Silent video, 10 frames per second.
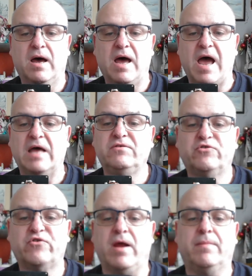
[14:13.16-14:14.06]
and
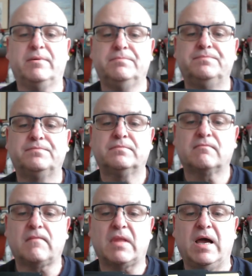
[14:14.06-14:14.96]
trip,
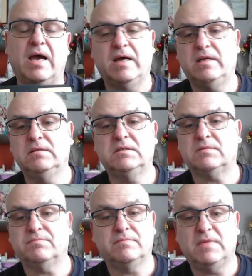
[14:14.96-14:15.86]
and
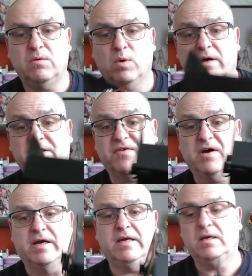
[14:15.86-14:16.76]
it works
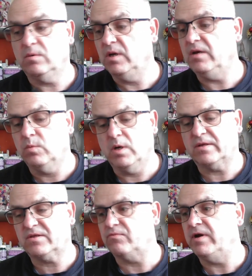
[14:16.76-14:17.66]
fine. It
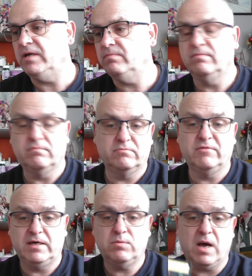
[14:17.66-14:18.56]
works really
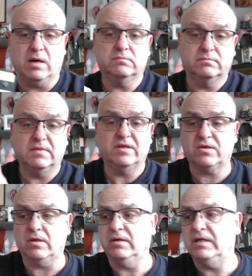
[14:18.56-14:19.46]
well, this
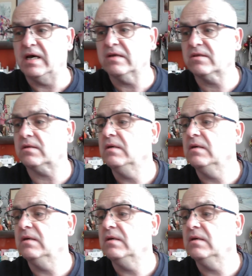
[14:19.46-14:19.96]
unit does.